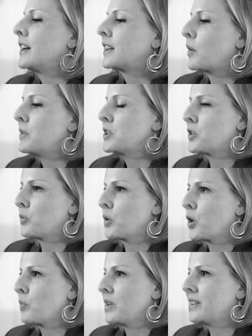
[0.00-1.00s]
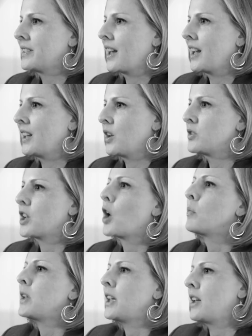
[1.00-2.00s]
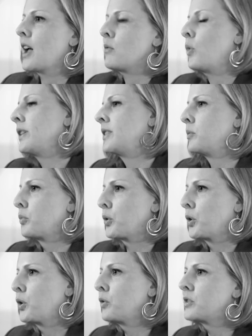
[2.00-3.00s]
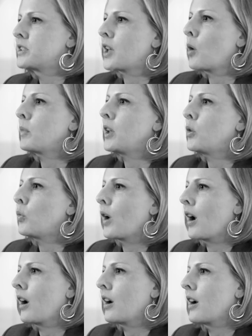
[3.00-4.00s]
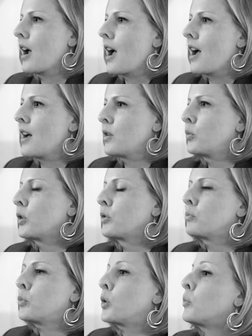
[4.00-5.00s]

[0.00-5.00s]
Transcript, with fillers: come into the room and say, you know, tell me what's improved, tell me where we're